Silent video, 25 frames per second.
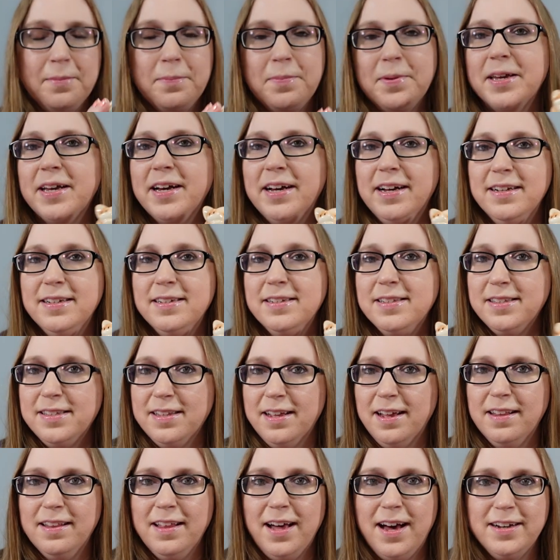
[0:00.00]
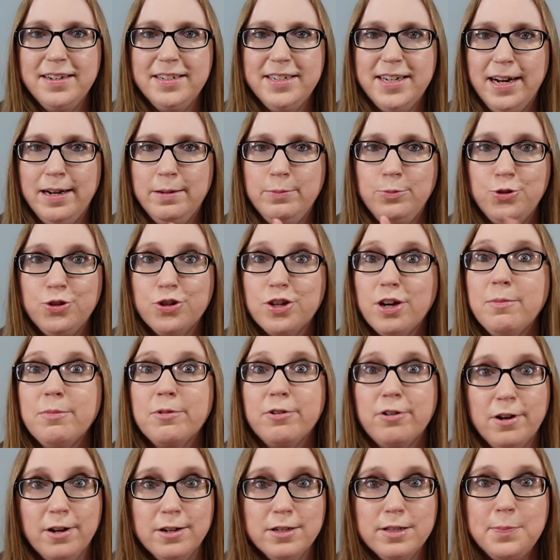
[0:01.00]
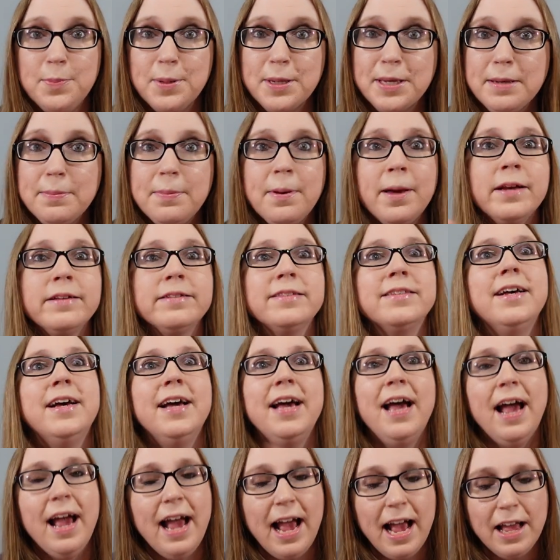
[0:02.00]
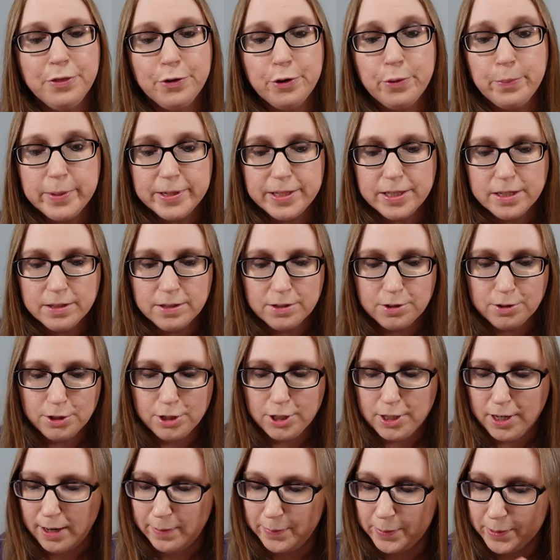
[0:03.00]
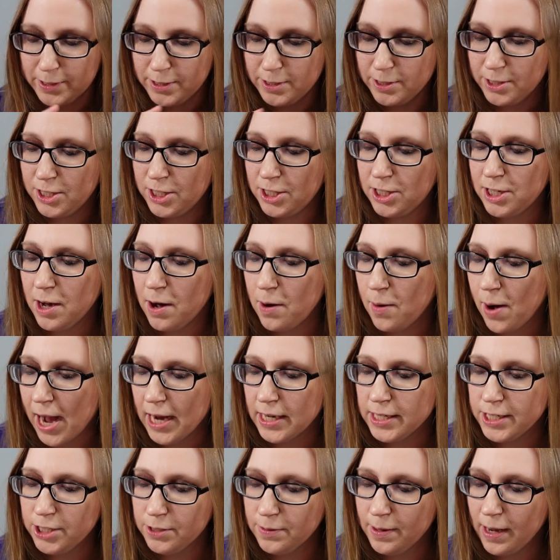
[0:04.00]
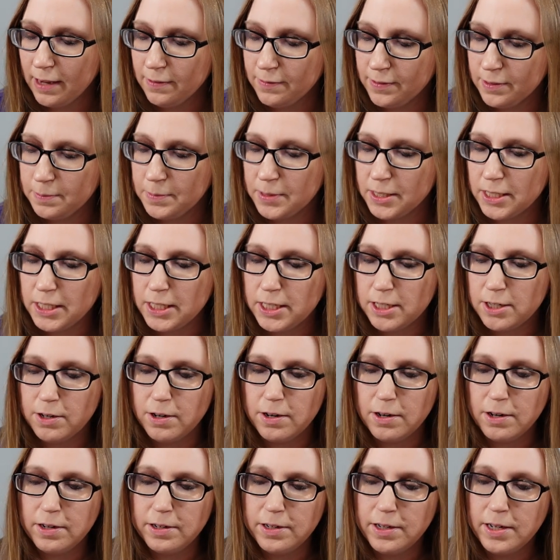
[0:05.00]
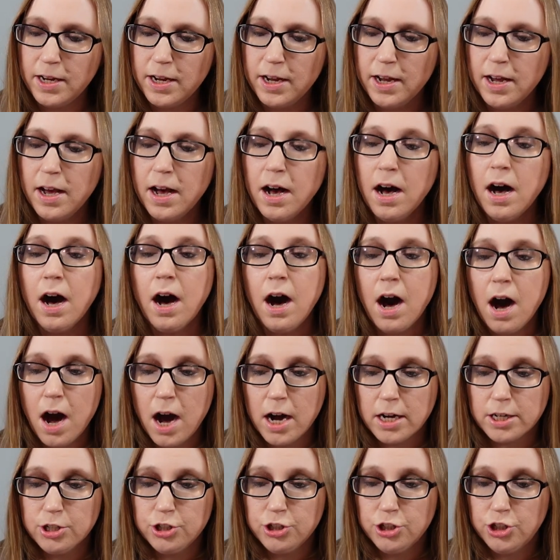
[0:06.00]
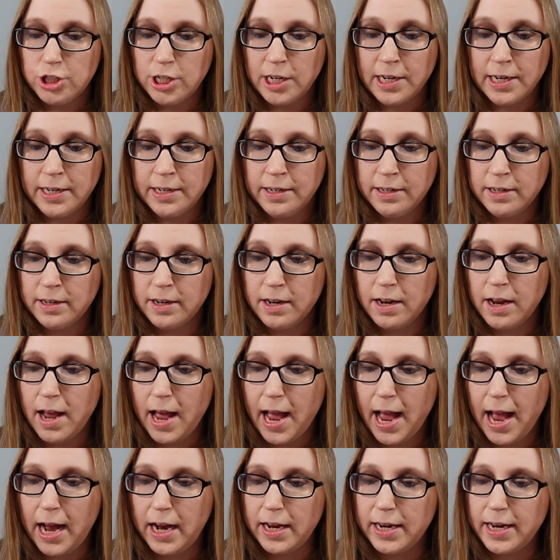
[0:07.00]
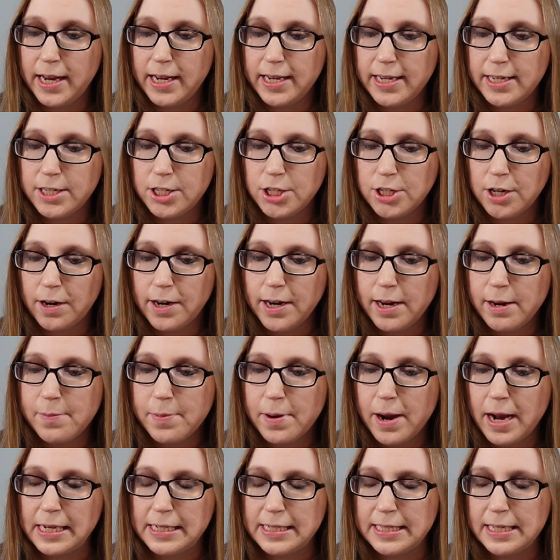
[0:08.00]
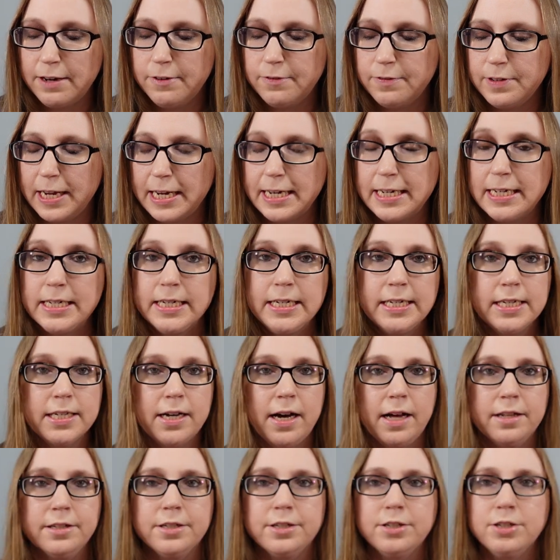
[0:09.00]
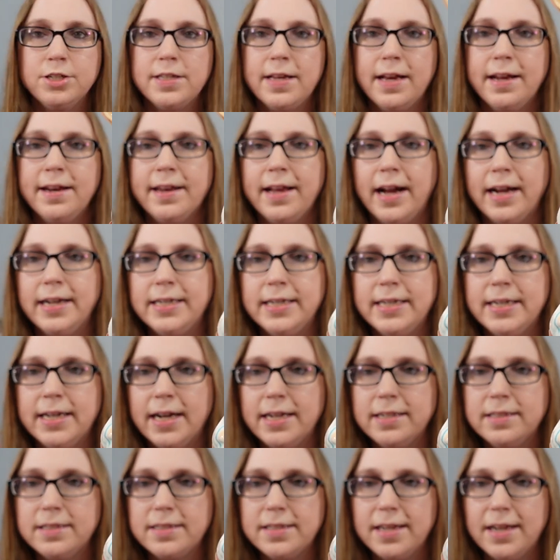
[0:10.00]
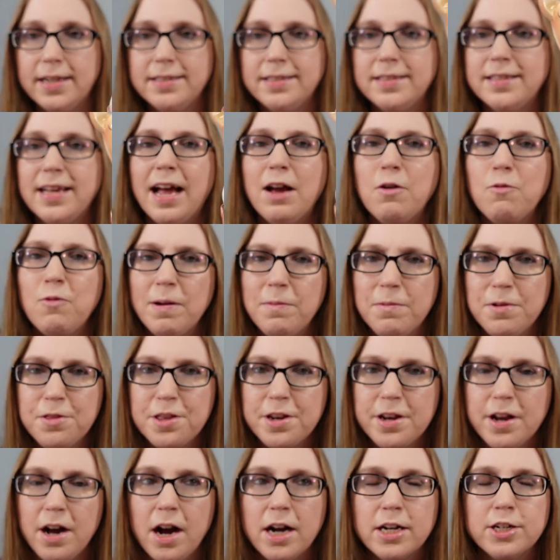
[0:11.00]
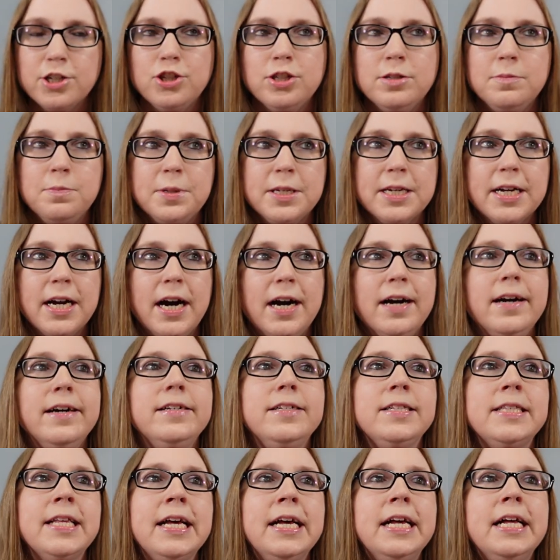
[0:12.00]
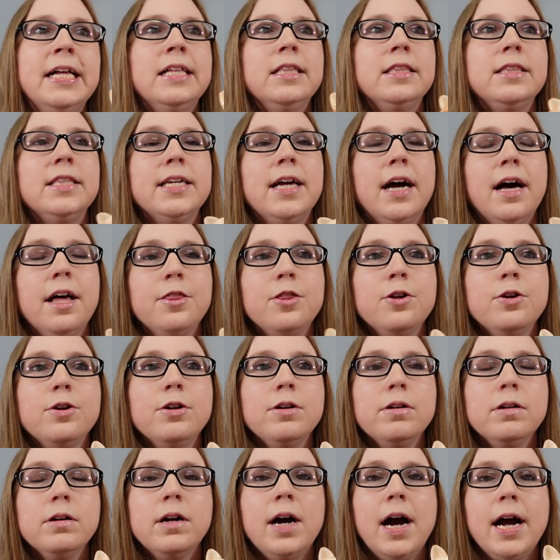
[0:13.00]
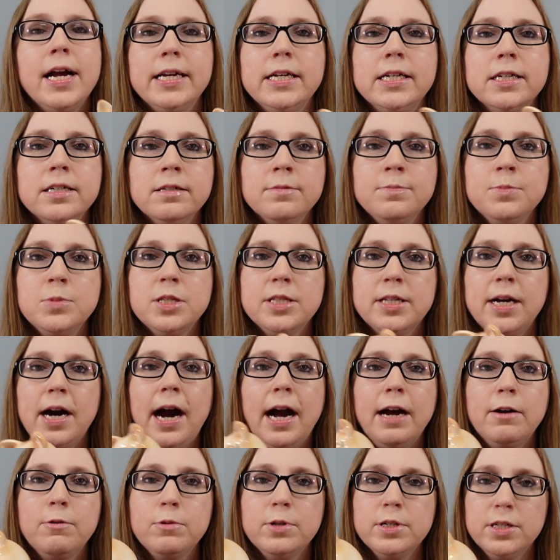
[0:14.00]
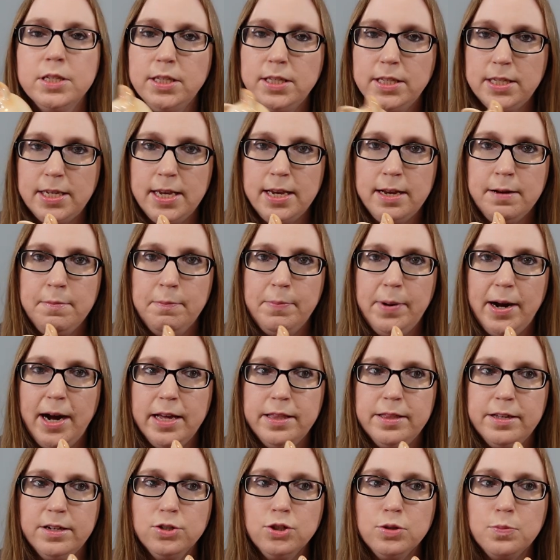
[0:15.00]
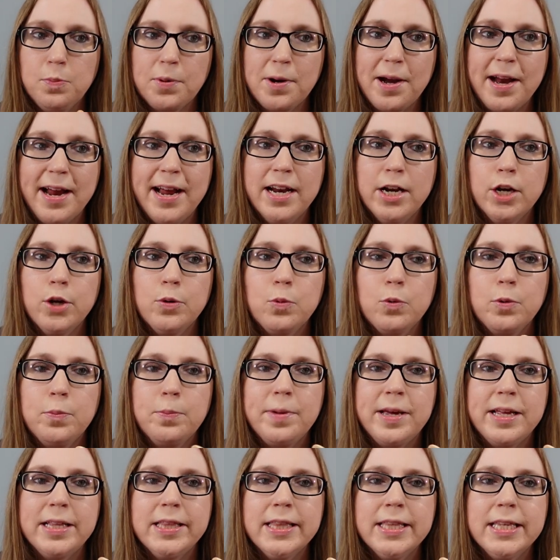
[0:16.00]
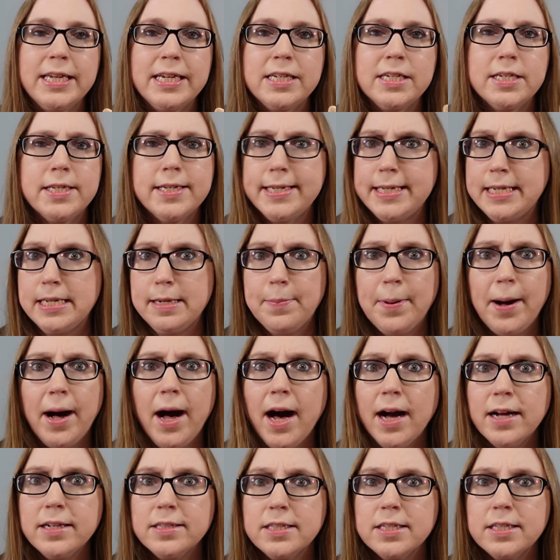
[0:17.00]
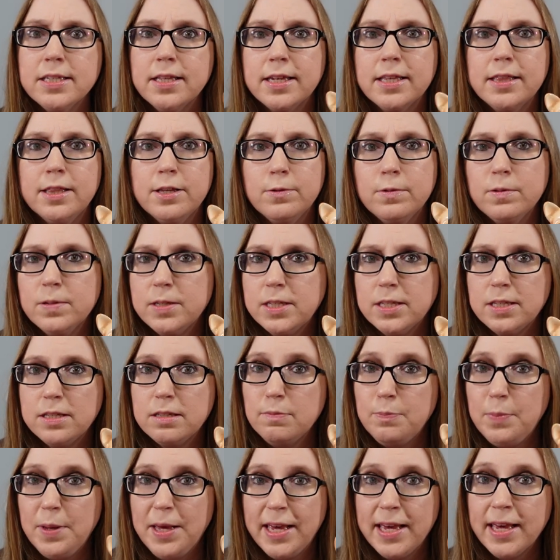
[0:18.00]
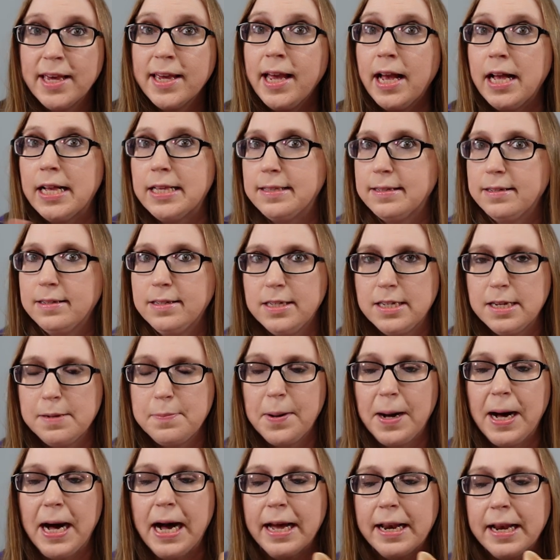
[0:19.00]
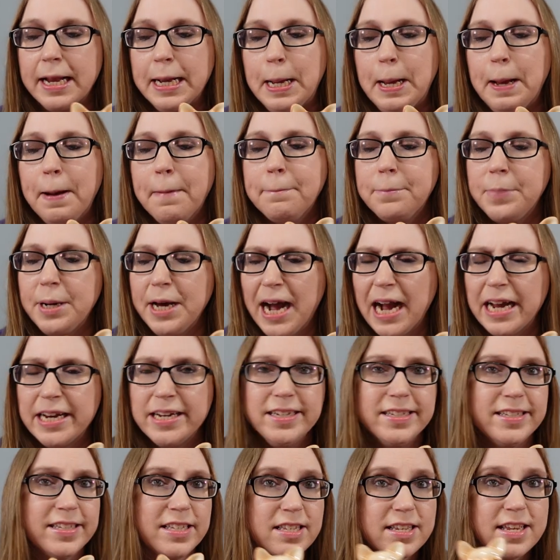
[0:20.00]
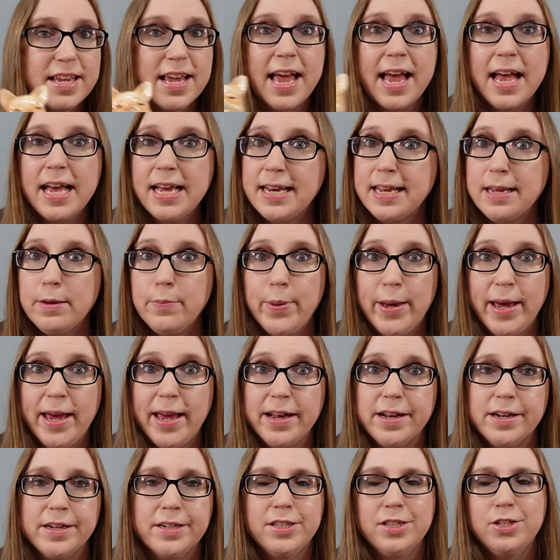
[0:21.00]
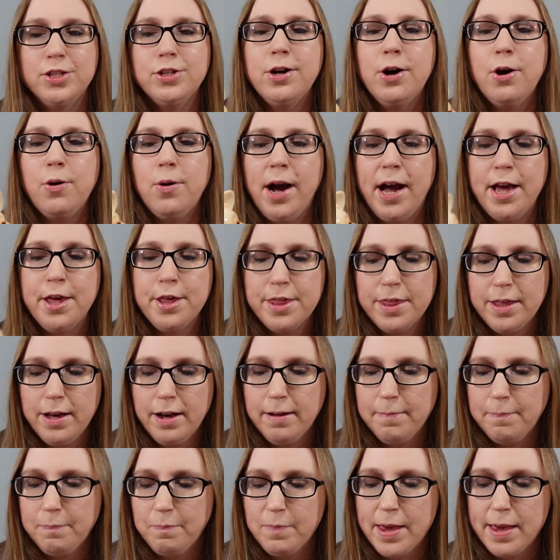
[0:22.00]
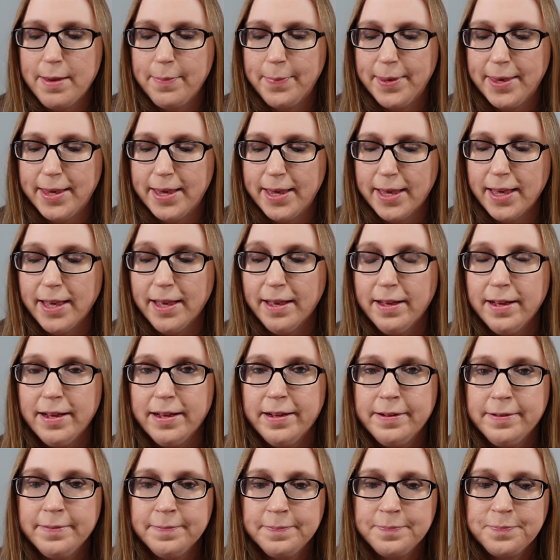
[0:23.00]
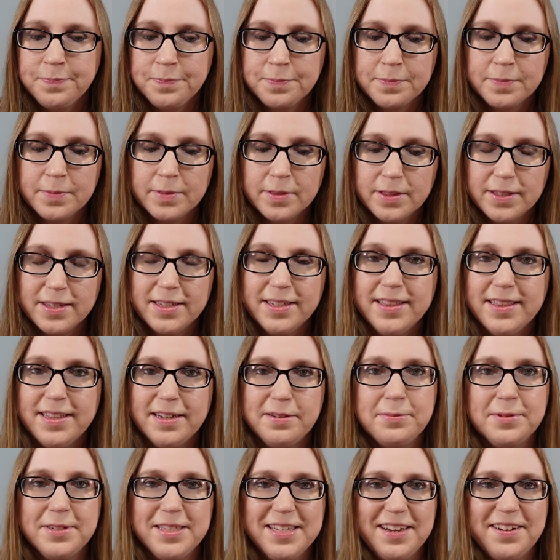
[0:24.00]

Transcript: because a lot of times you come across piggy banks and they're missing their stoppers. So I do have them listed on auction at a starting price of $19.99. I went with an auction because the other items that I was seeing by this brand were mainly teapots. Like there was this pig as a teapot, but I didn't see any banks. So I thought maybe, that was